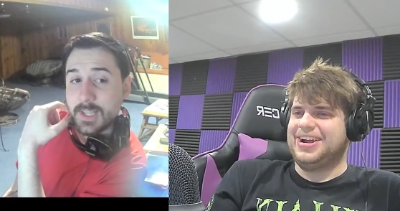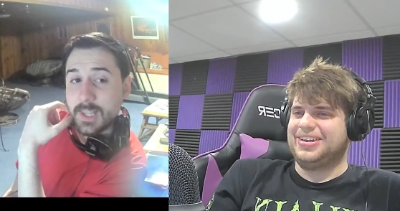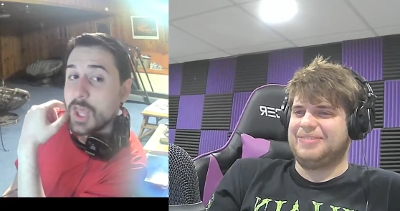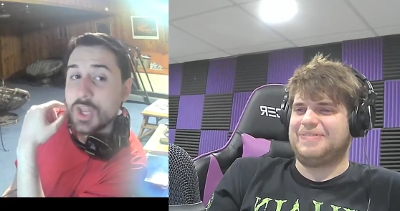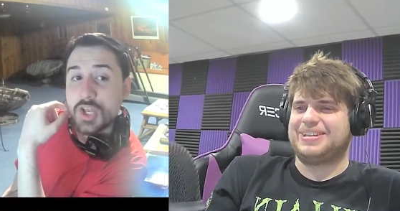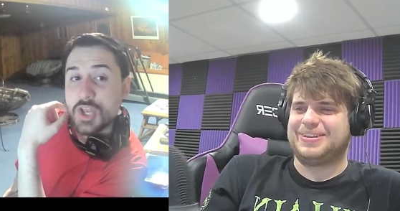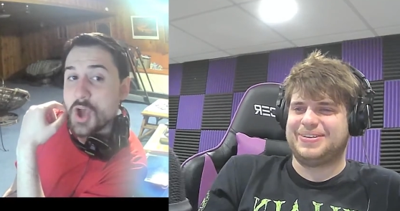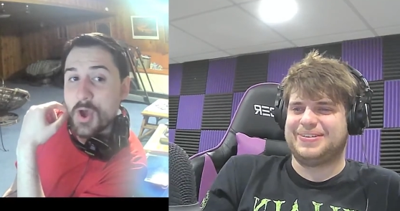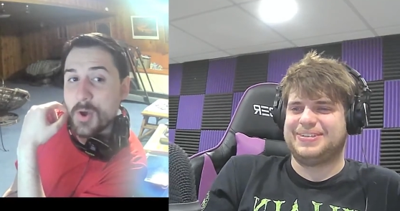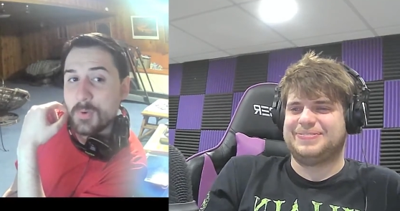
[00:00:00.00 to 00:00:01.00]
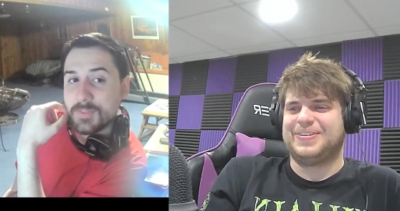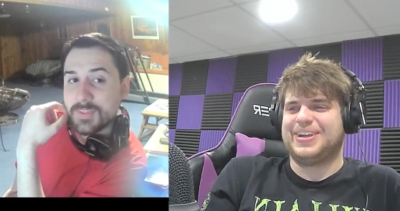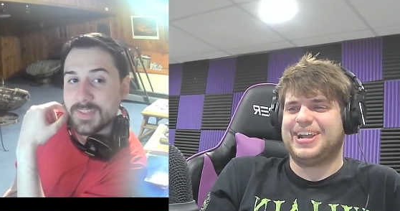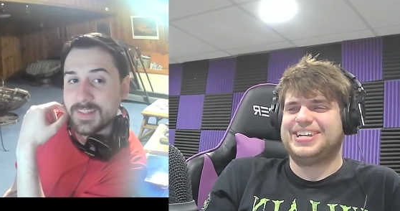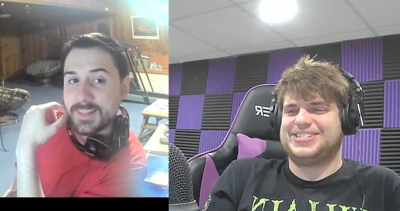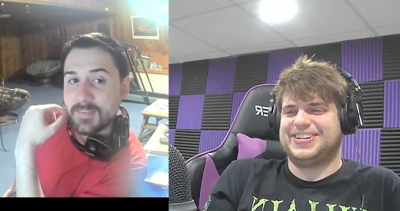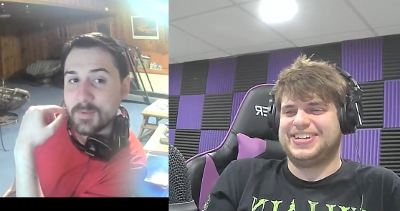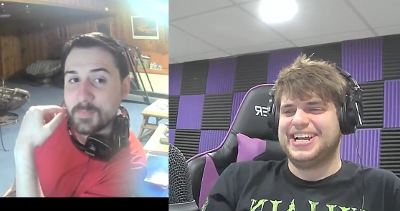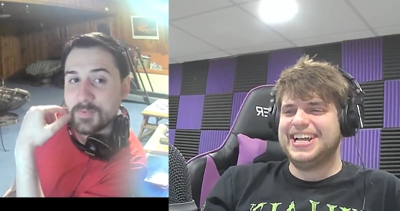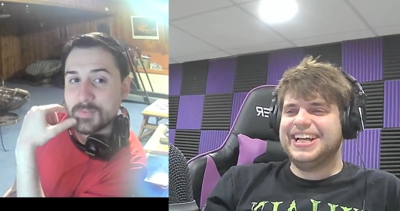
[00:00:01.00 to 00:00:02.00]
Speaker 1: the fact no, the the,
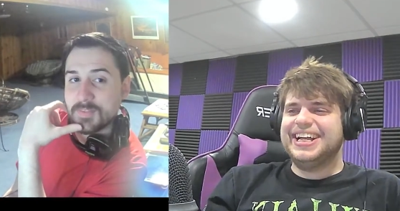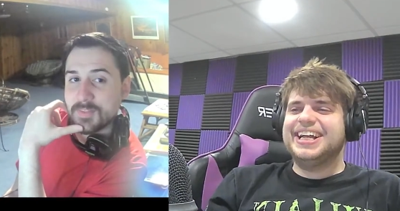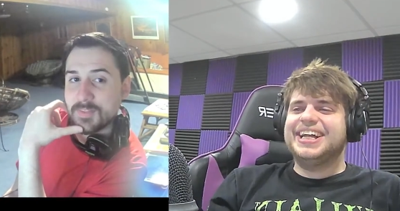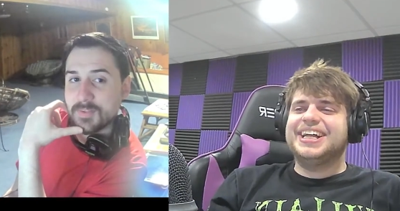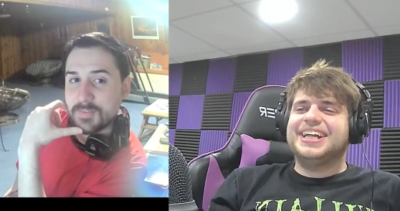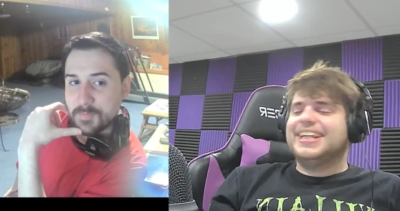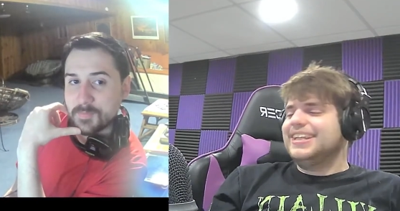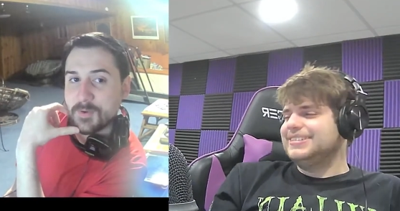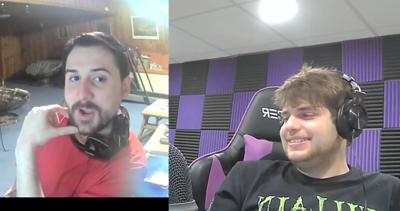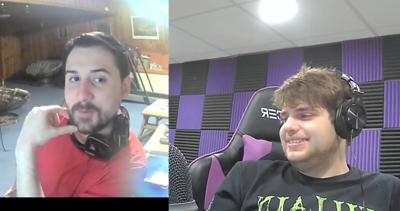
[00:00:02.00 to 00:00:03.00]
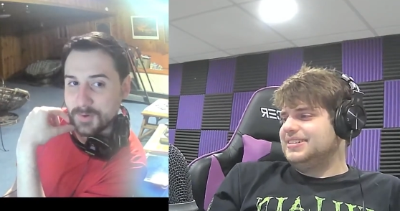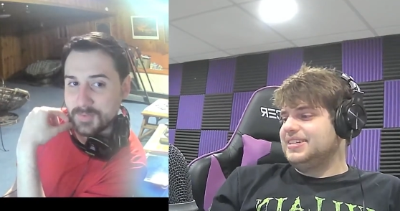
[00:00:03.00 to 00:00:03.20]
subs the subscribers.